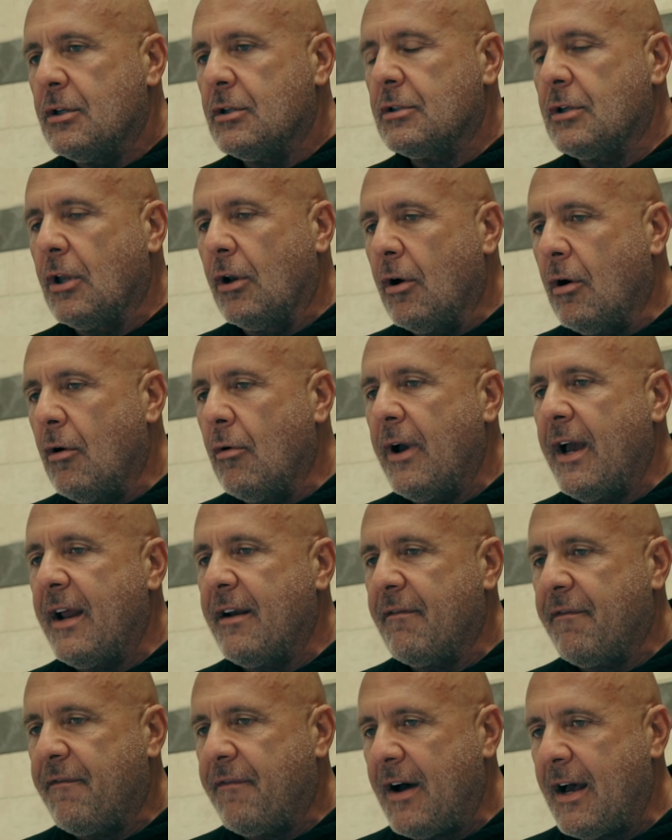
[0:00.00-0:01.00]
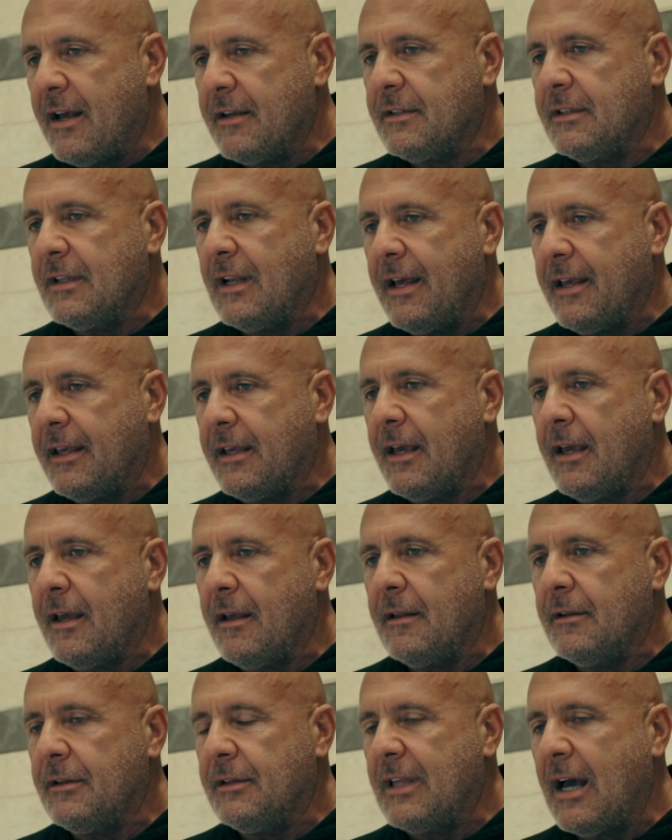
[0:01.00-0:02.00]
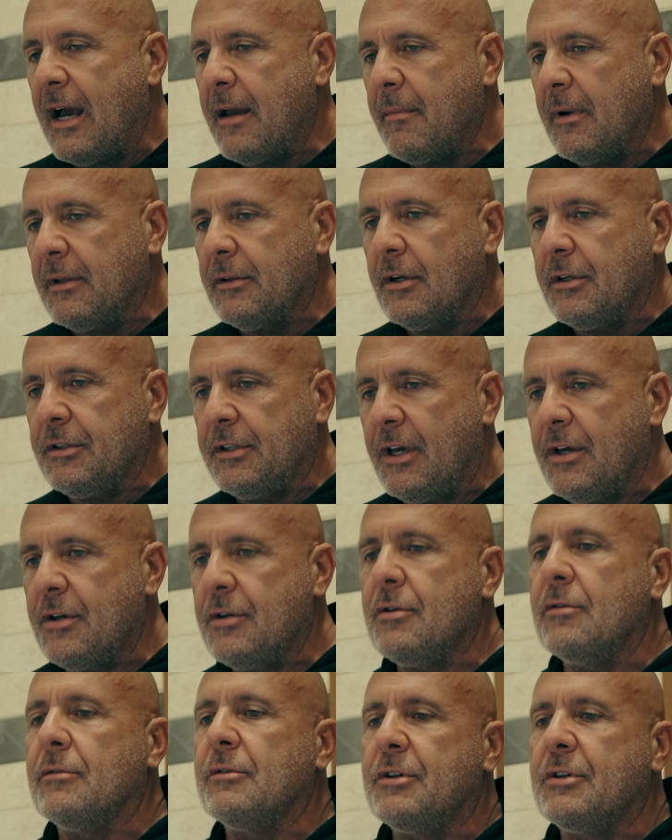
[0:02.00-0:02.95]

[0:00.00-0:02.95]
slow and fast, like a time under tension